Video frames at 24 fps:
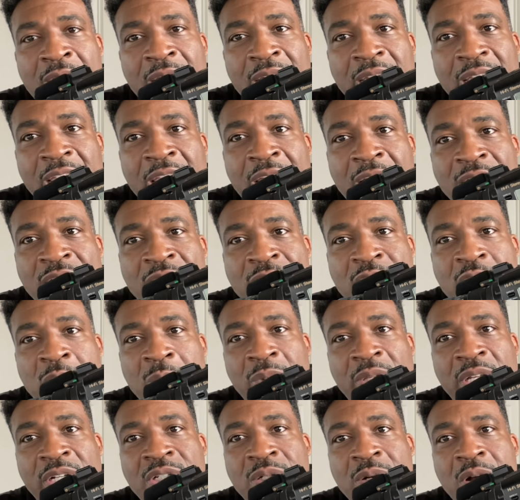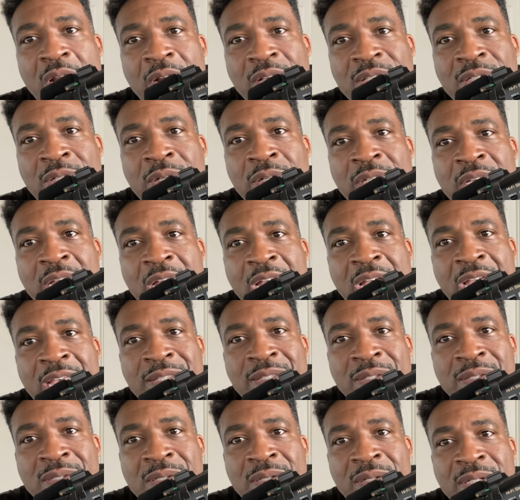in consumer electronics, good guys
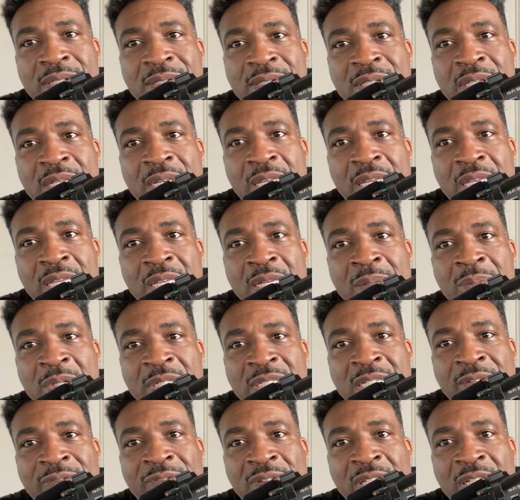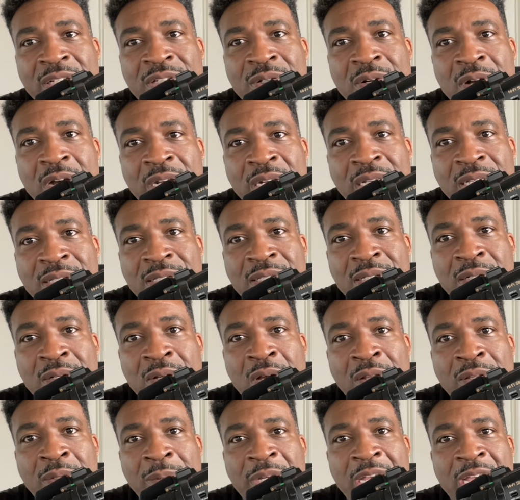in Circuit City and McDuff Electronics and
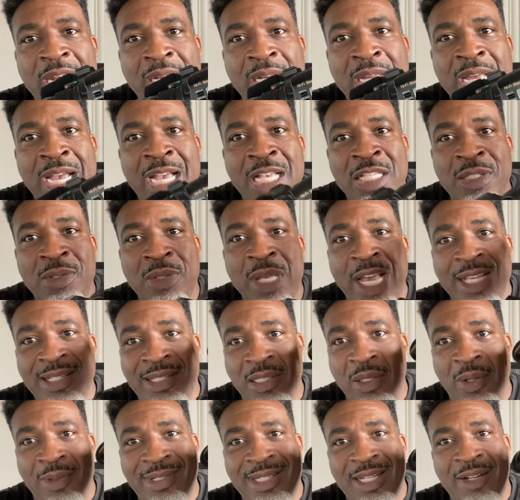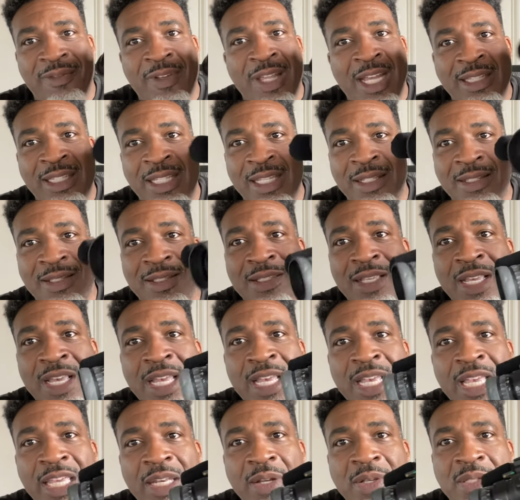all them kind of guys. I sold stuff like this,
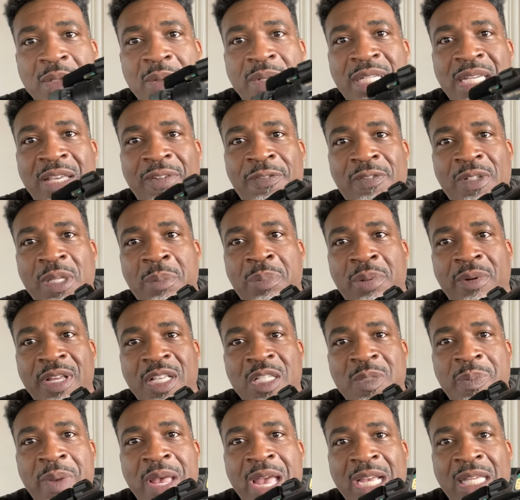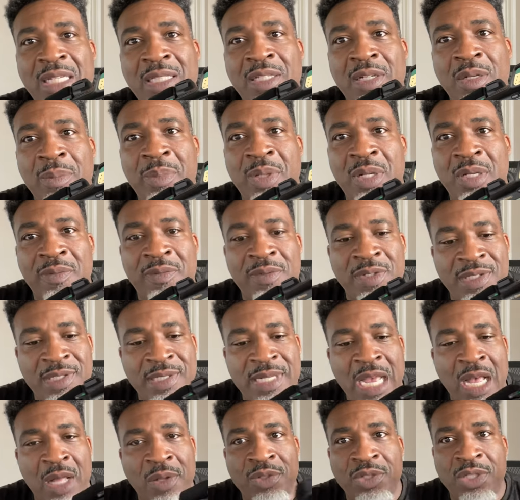you know, so it definitely brings back a little bit of
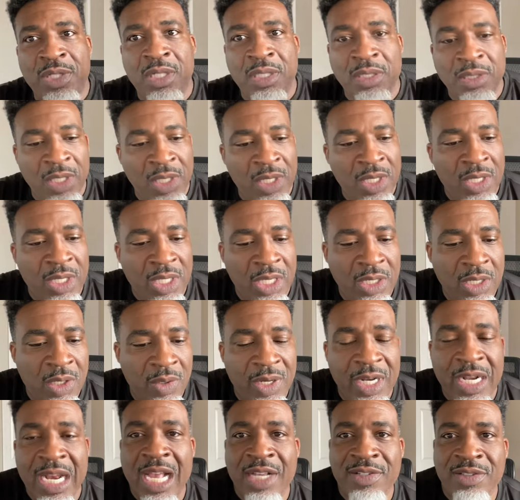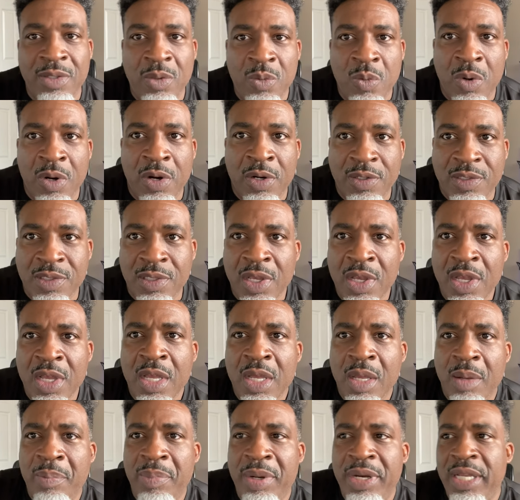nostalgia, you know, and it actually works.
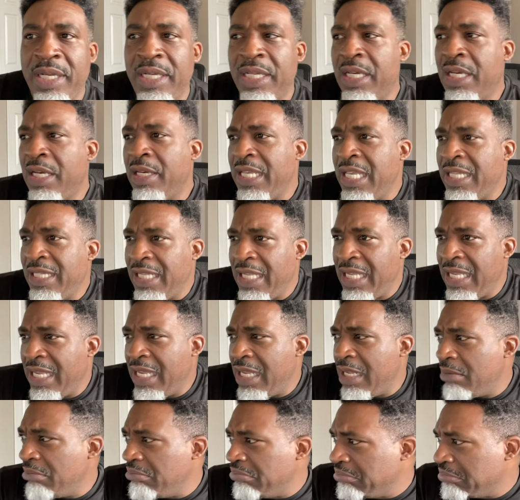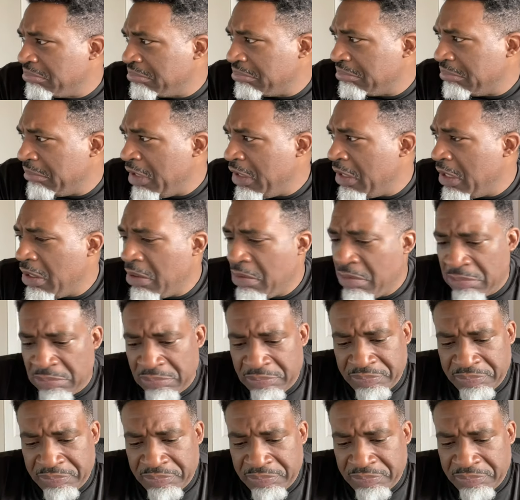But in the end, you know,